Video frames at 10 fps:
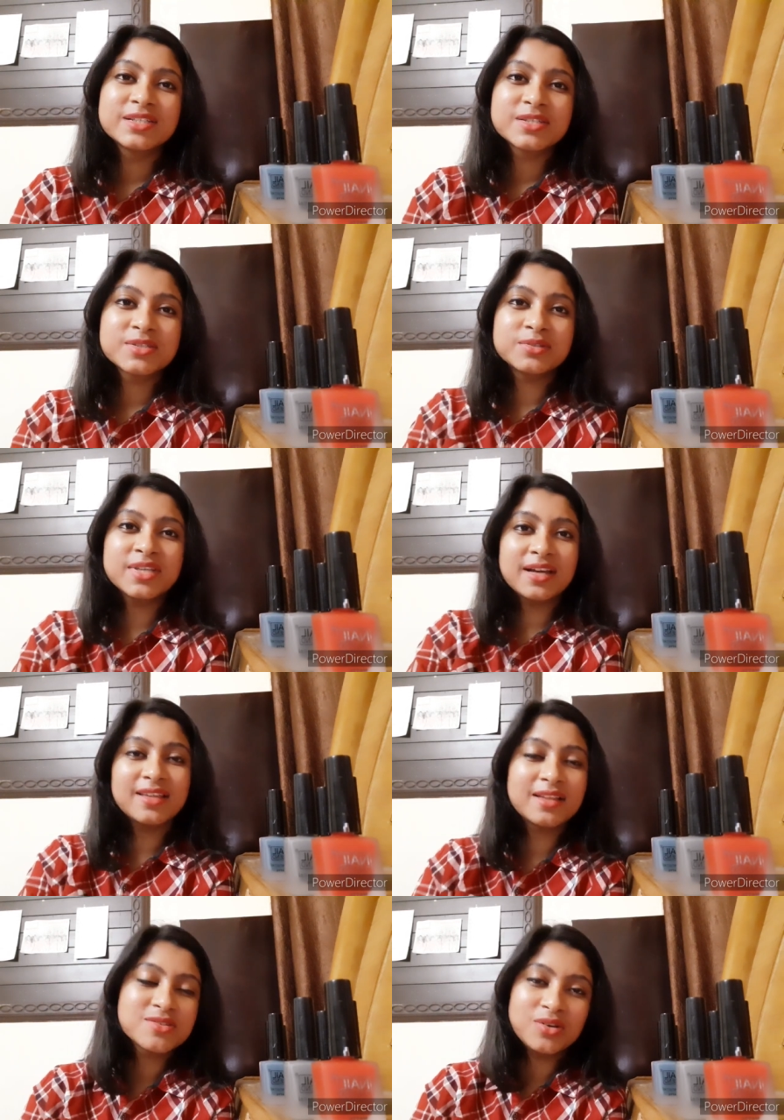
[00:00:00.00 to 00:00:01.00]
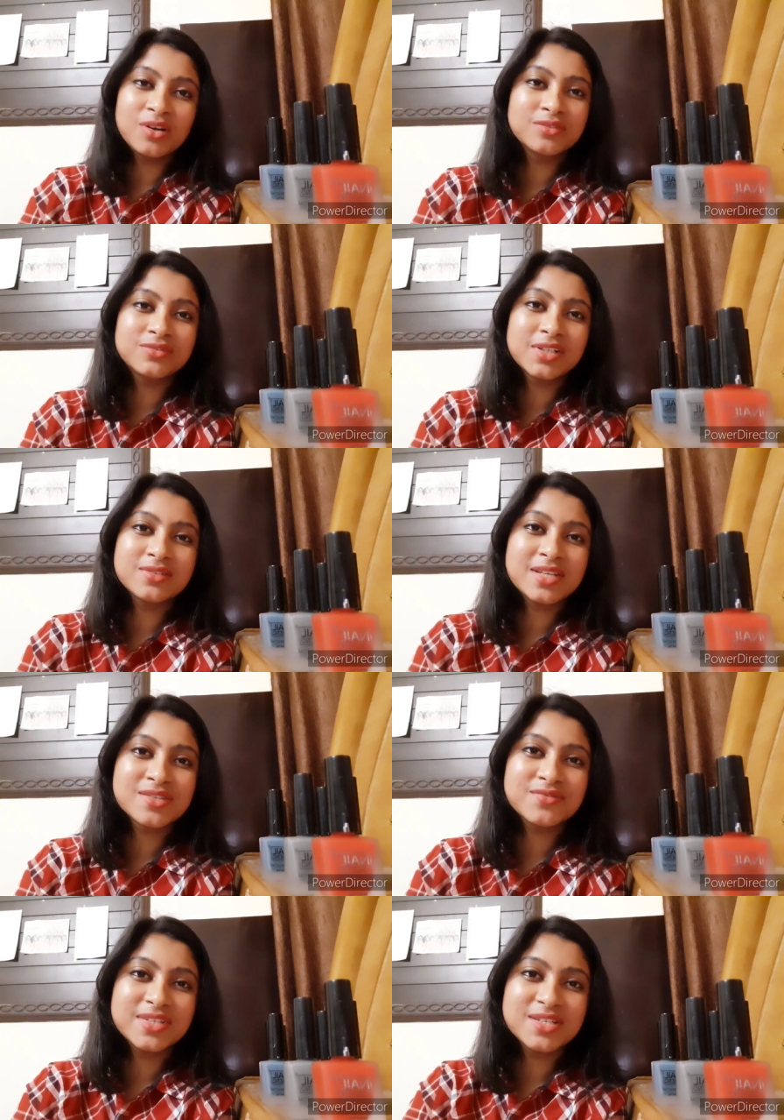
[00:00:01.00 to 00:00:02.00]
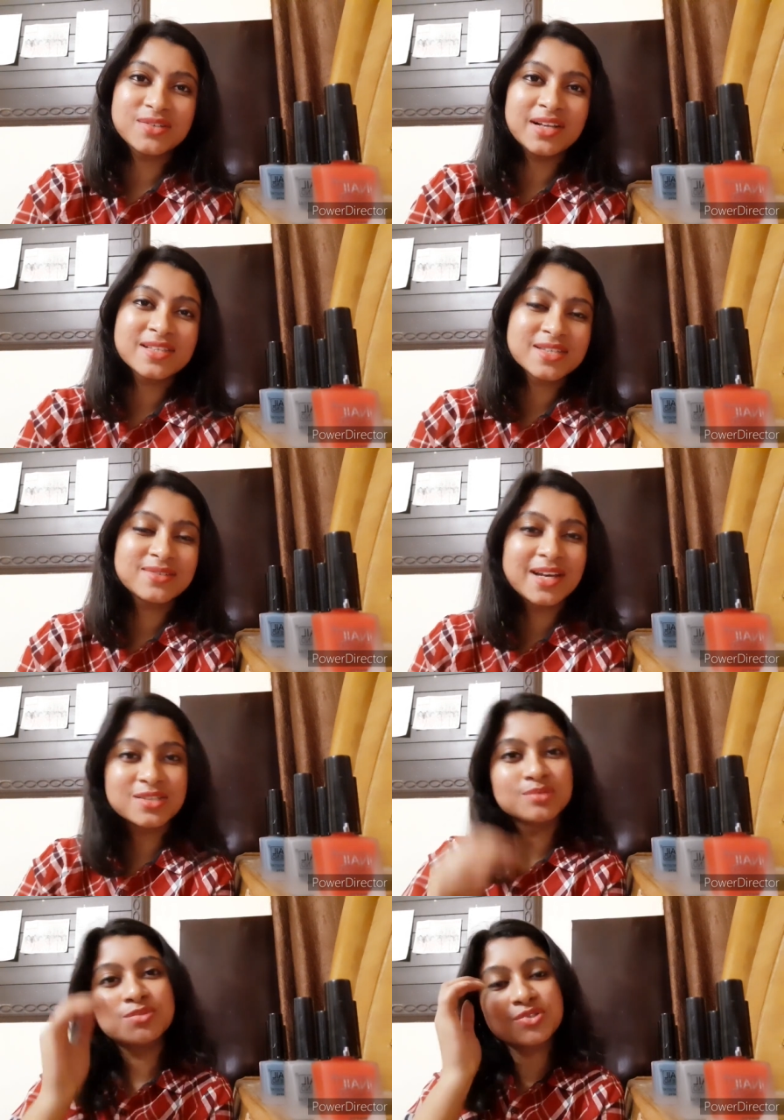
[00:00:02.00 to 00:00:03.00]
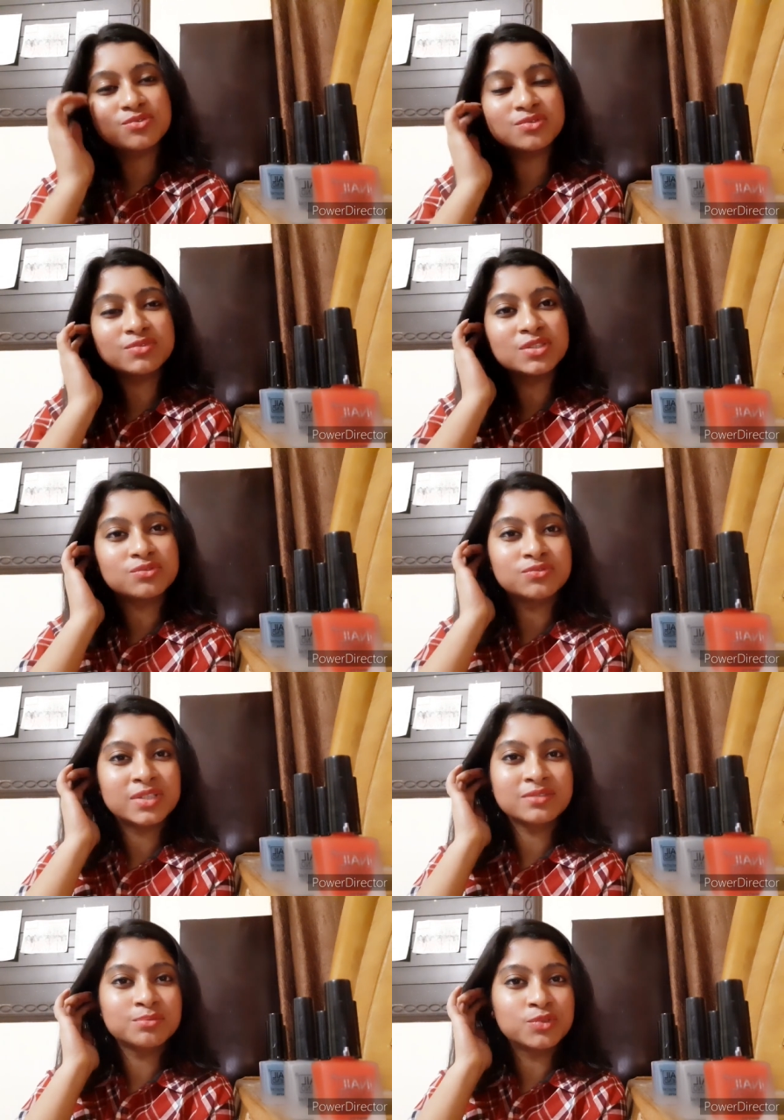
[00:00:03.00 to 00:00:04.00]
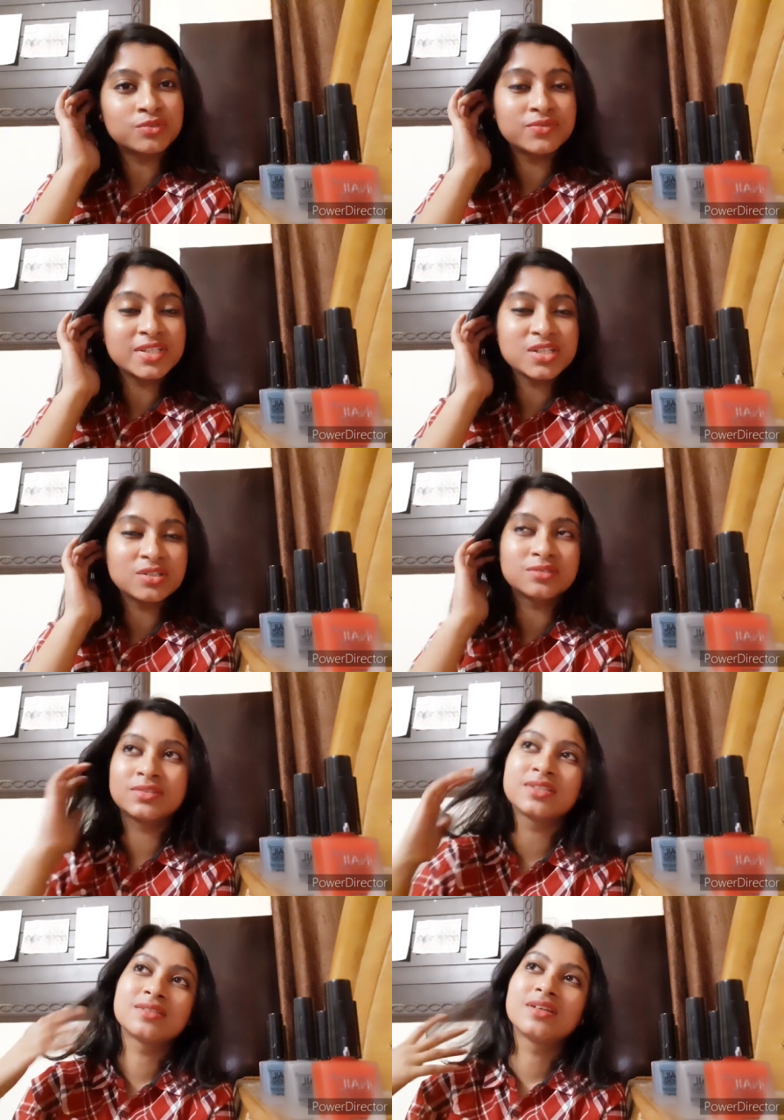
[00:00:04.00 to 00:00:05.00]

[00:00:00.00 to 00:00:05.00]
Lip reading: So yeah, that's all for today's video. I'll see you guys super soon with one more video, with